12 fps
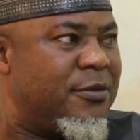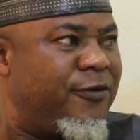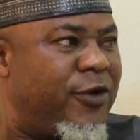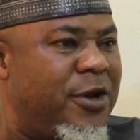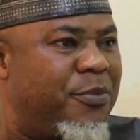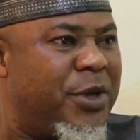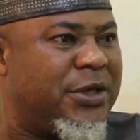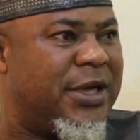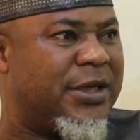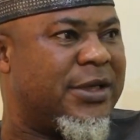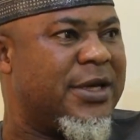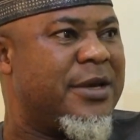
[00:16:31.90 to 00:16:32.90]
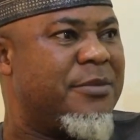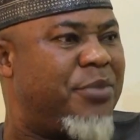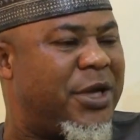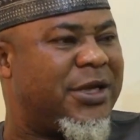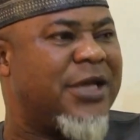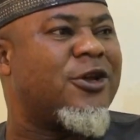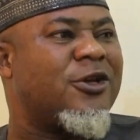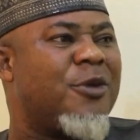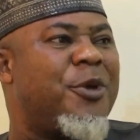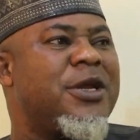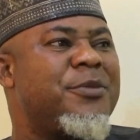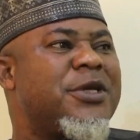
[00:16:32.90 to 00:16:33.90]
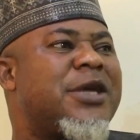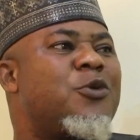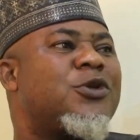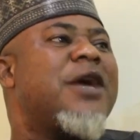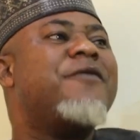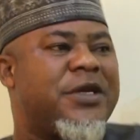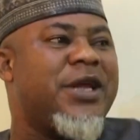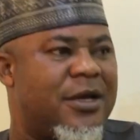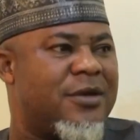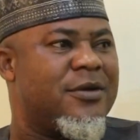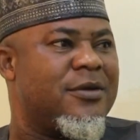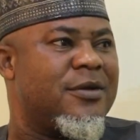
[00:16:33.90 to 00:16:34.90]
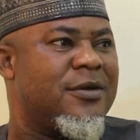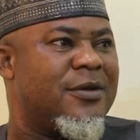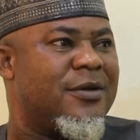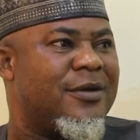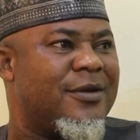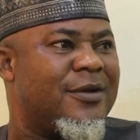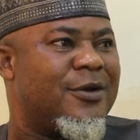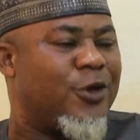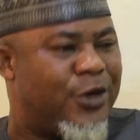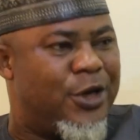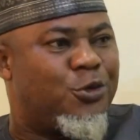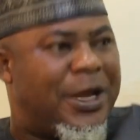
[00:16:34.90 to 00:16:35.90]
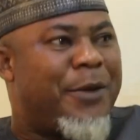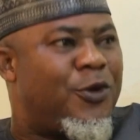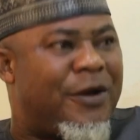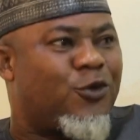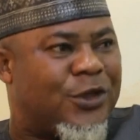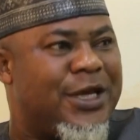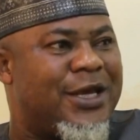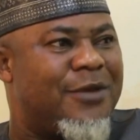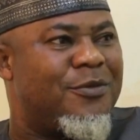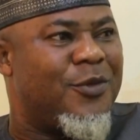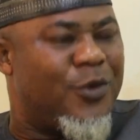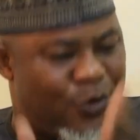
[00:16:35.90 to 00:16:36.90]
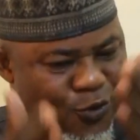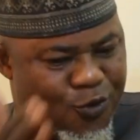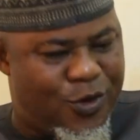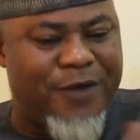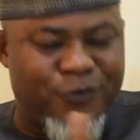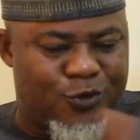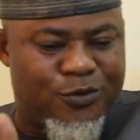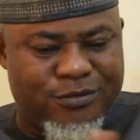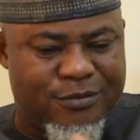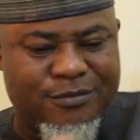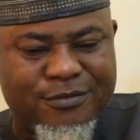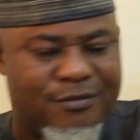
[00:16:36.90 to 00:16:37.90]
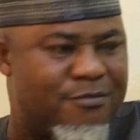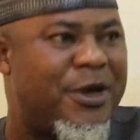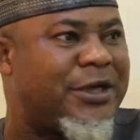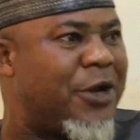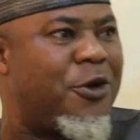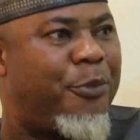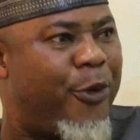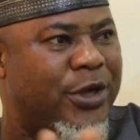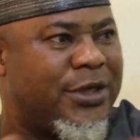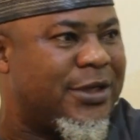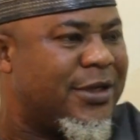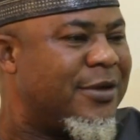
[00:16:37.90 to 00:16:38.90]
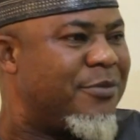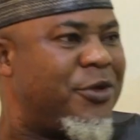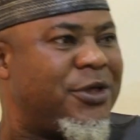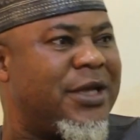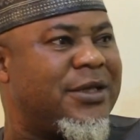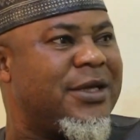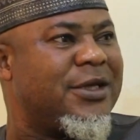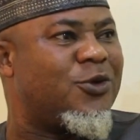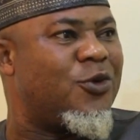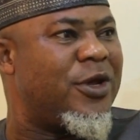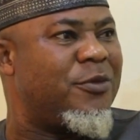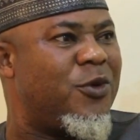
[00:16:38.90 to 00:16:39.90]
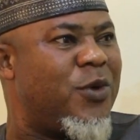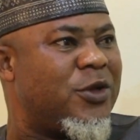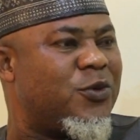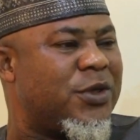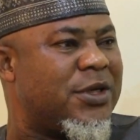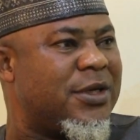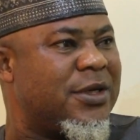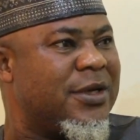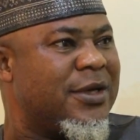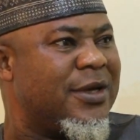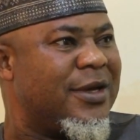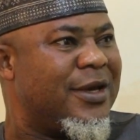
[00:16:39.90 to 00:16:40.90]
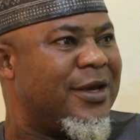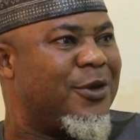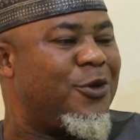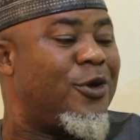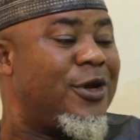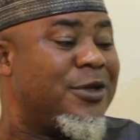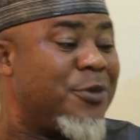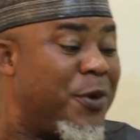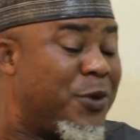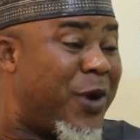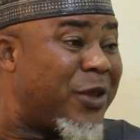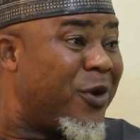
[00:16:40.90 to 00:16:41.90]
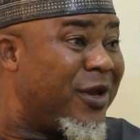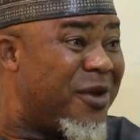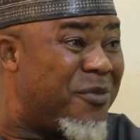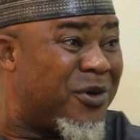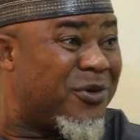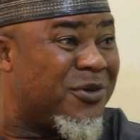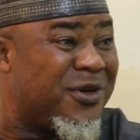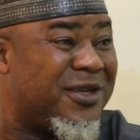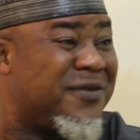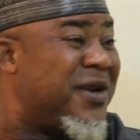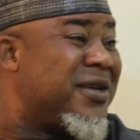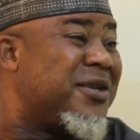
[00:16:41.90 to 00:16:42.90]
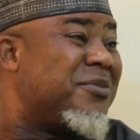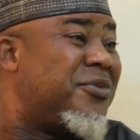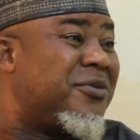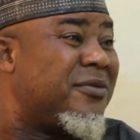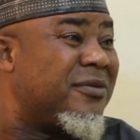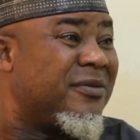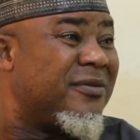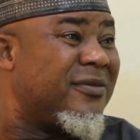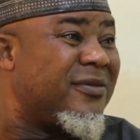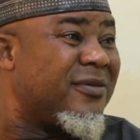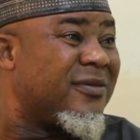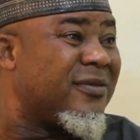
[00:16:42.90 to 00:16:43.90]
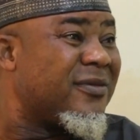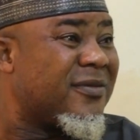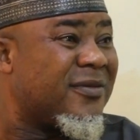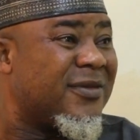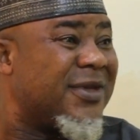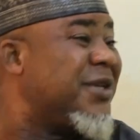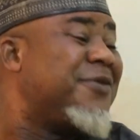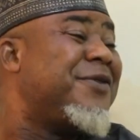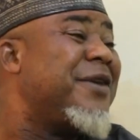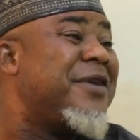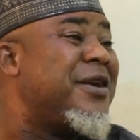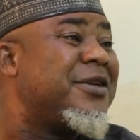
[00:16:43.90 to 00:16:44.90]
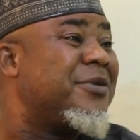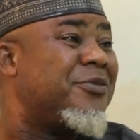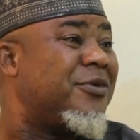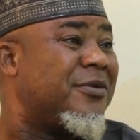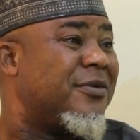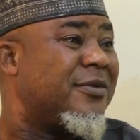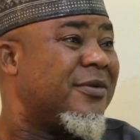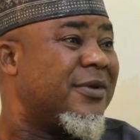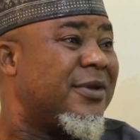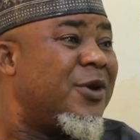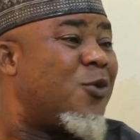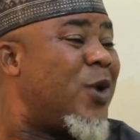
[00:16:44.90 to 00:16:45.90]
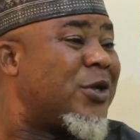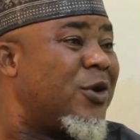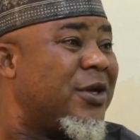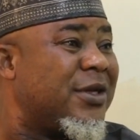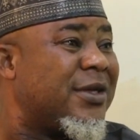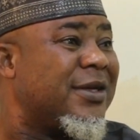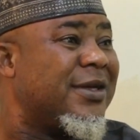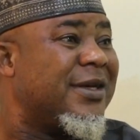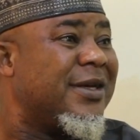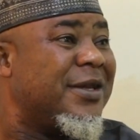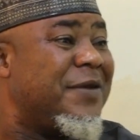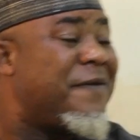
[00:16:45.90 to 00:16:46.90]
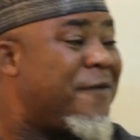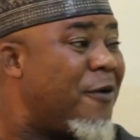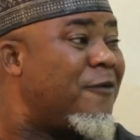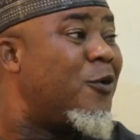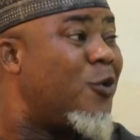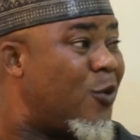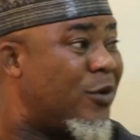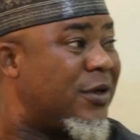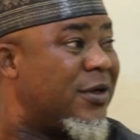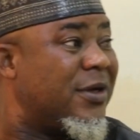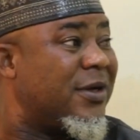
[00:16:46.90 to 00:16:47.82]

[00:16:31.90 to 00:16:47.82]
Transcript: Before the president. President is not somebody minister will see every day. So the little time you have to see him, you have to marshal your points, present things to him the way to see. Do you know this moment we are talking about? It's very simple. It's very, very simple. The question is the fear of unknown.